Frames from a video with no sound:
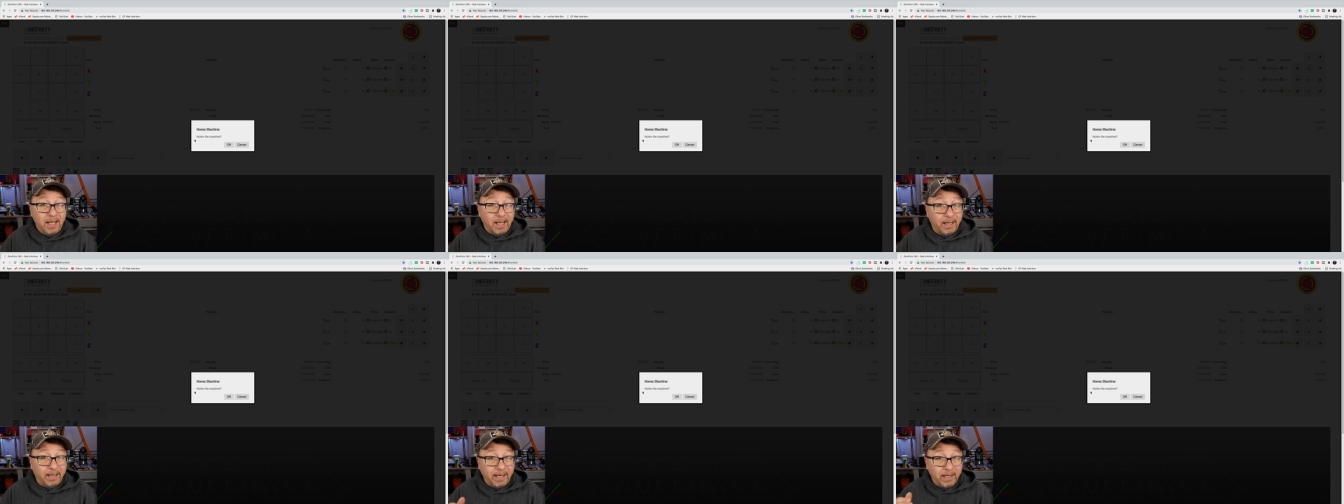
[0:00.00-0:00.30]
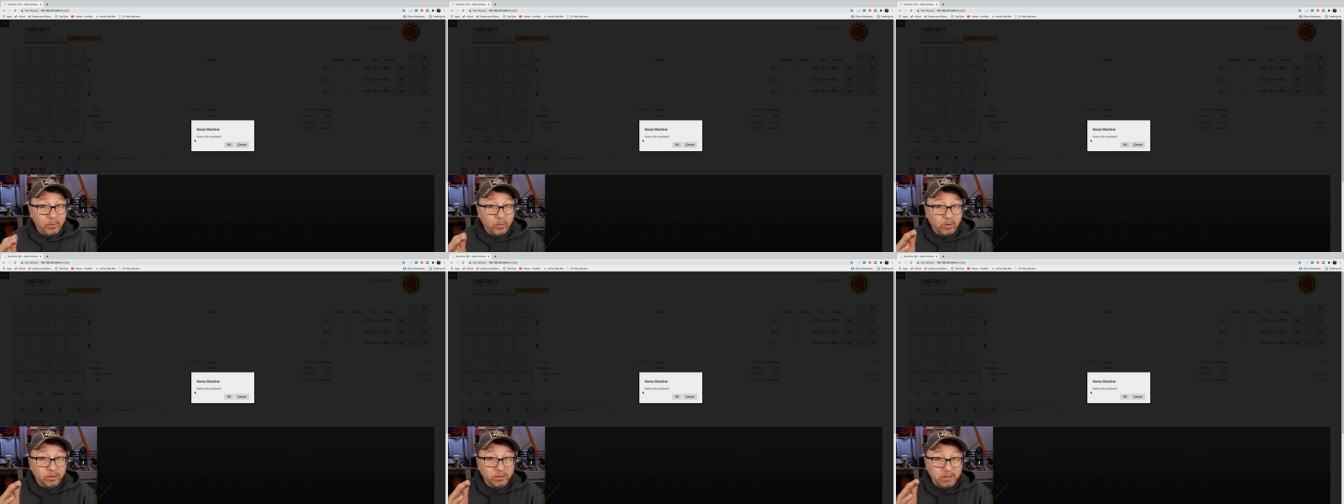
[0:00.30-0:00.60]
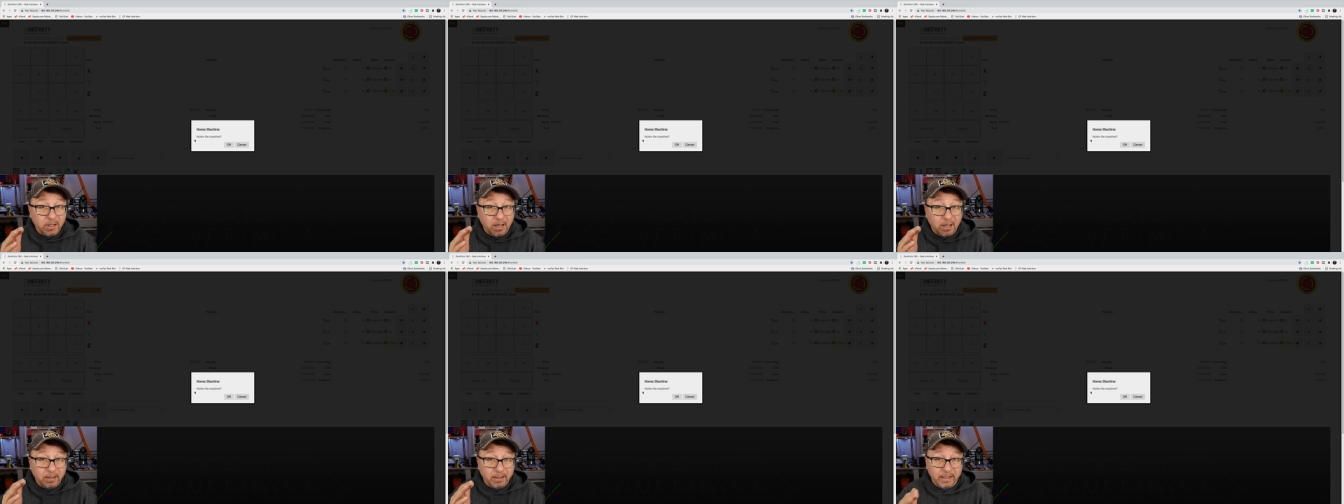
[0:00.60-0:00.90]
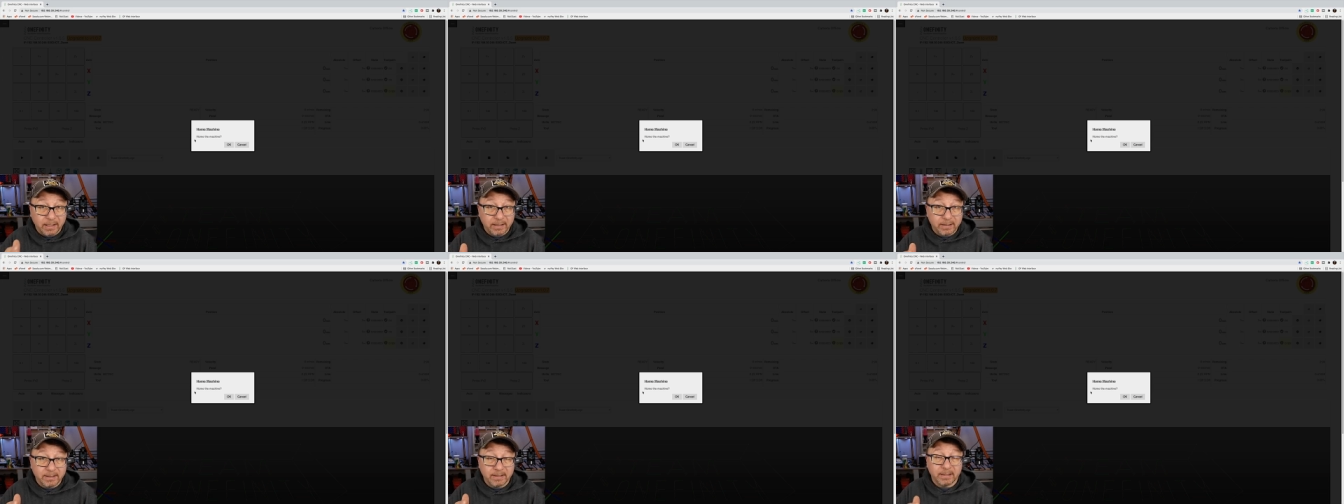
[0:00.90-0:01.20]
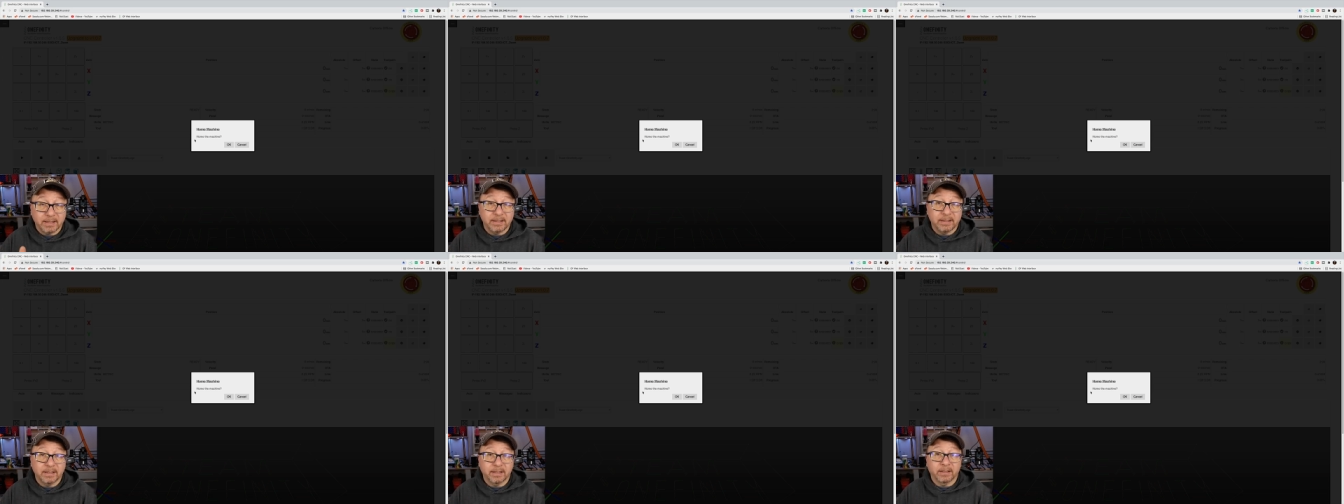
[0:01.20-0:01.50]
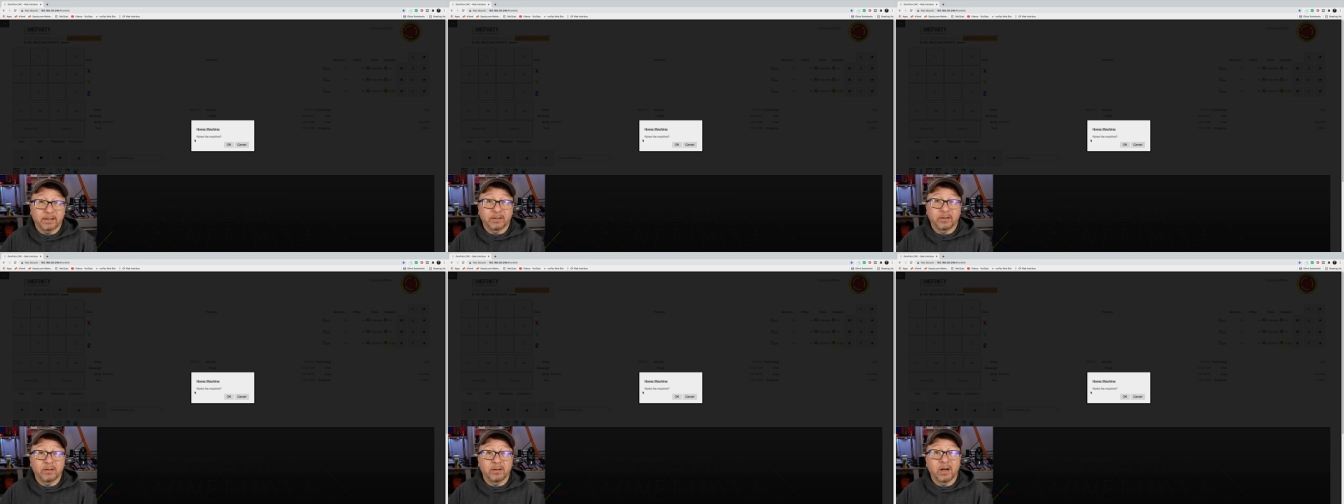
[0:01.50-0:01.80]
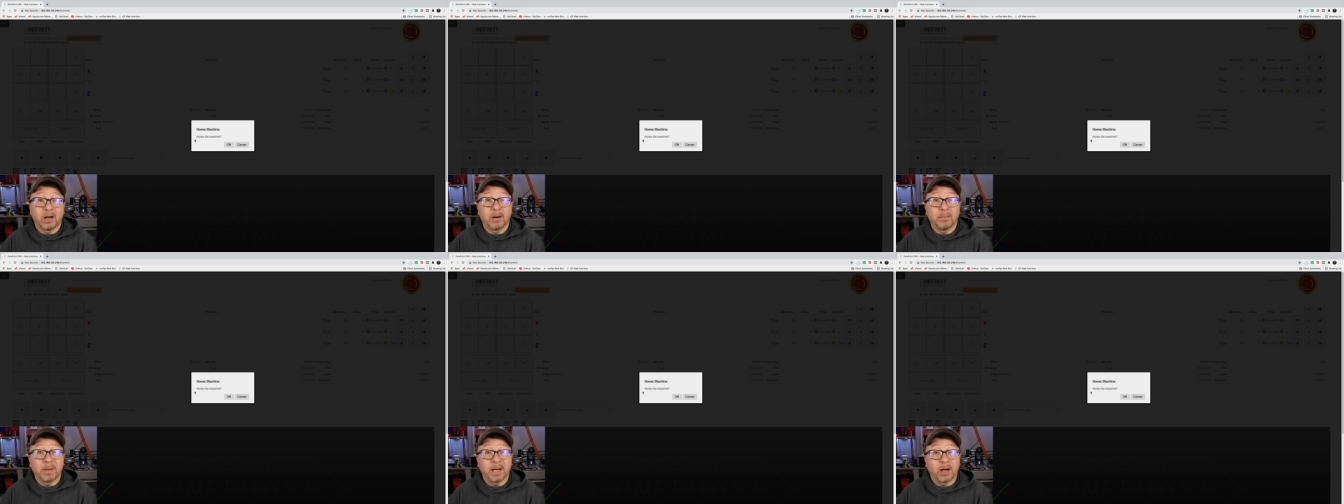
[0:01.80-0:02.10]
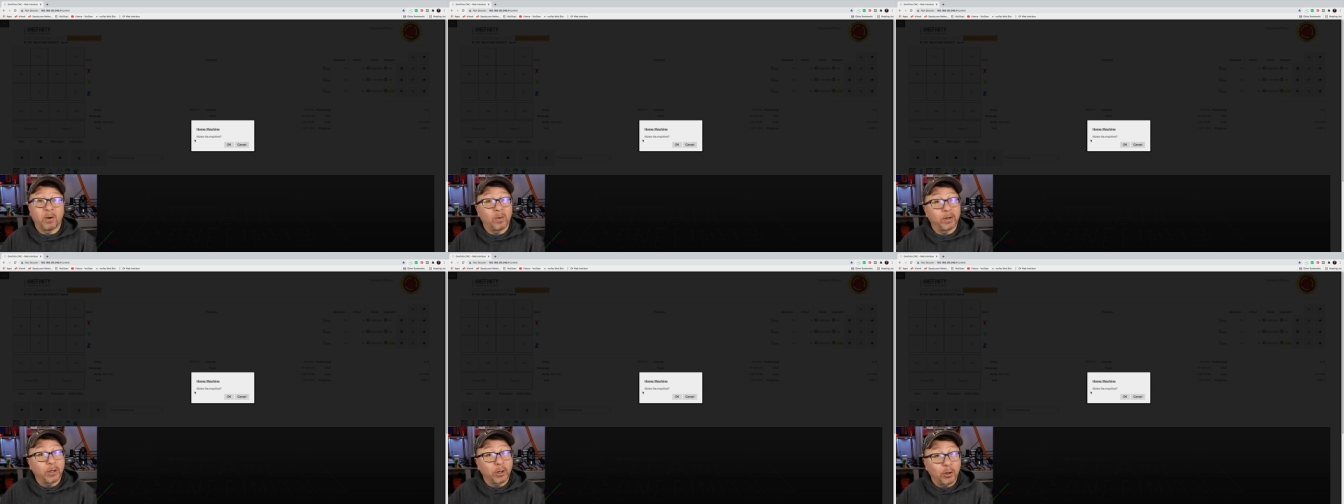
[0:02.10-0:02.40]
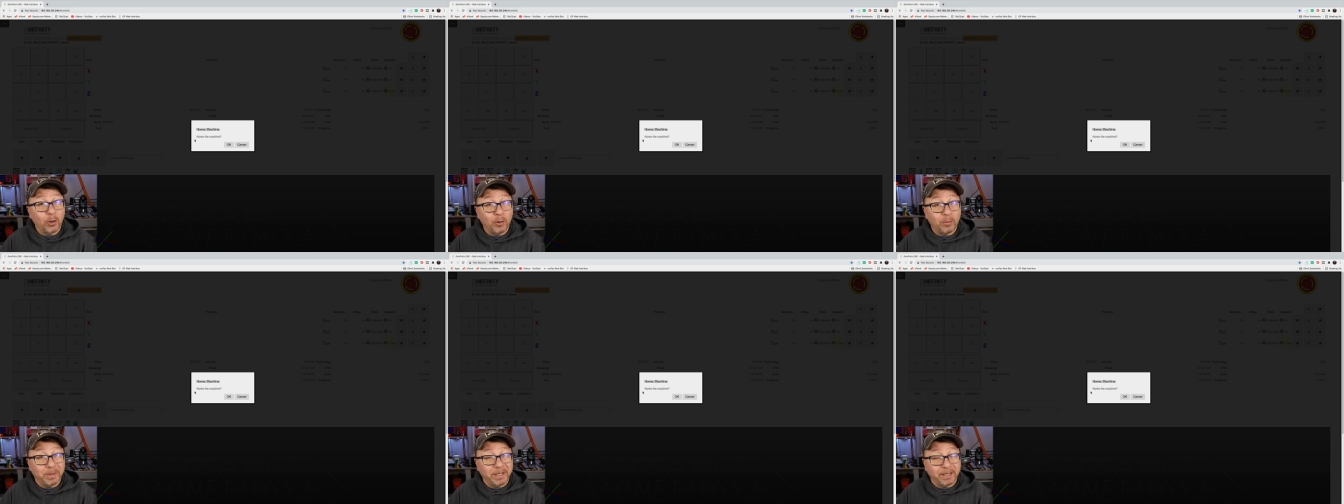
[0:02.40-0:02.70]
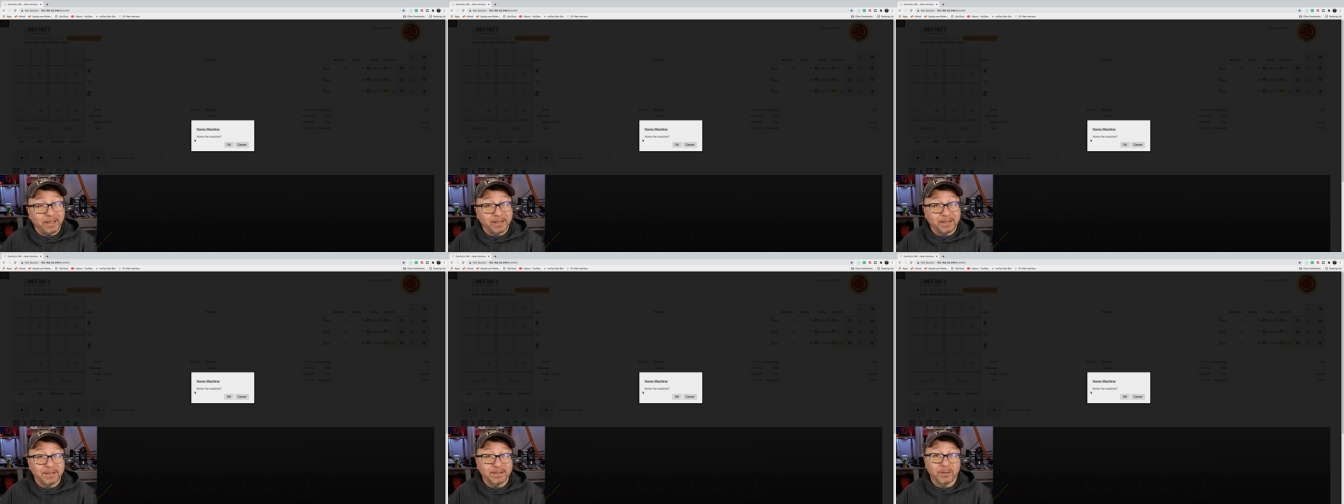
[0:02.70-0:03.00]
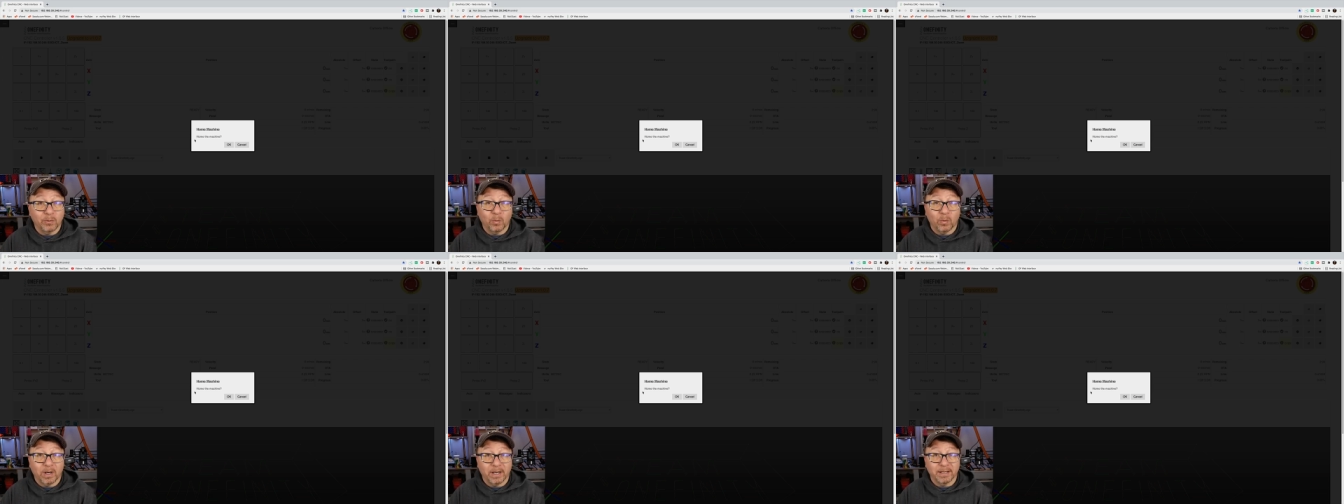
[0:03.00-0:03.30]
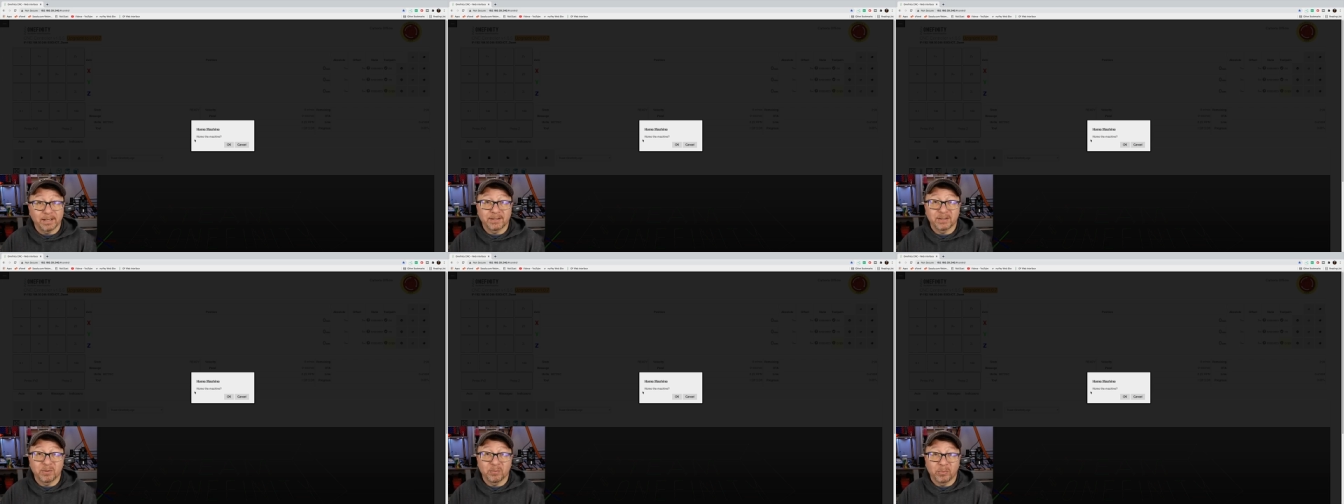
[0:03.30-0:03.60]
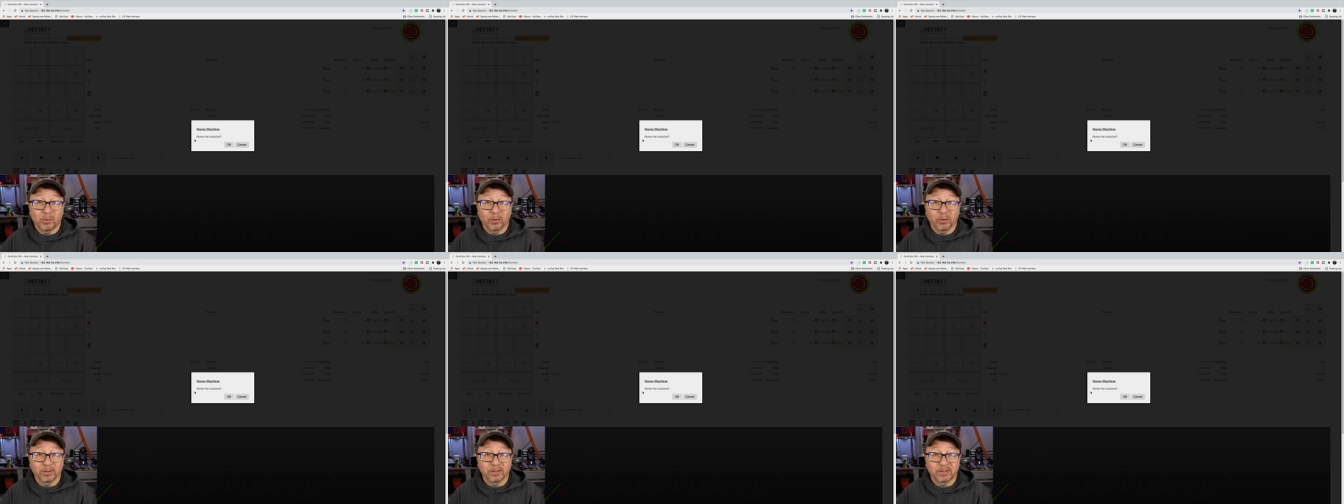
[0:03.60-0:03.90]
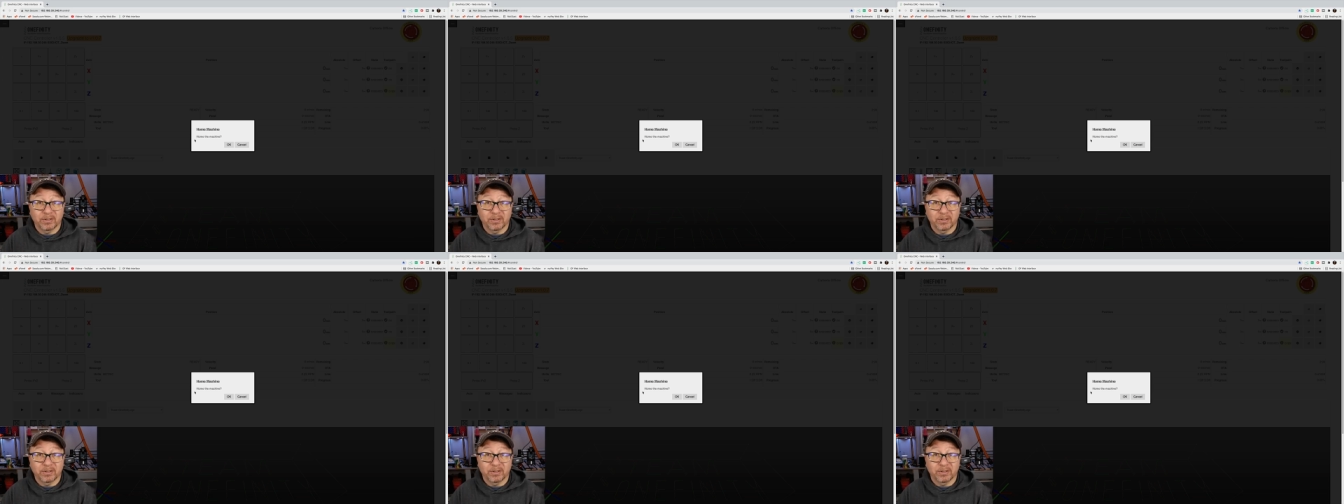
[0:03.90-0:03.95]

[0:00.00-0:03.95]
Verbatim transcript: And I will talk in detail about what homing is and why it's important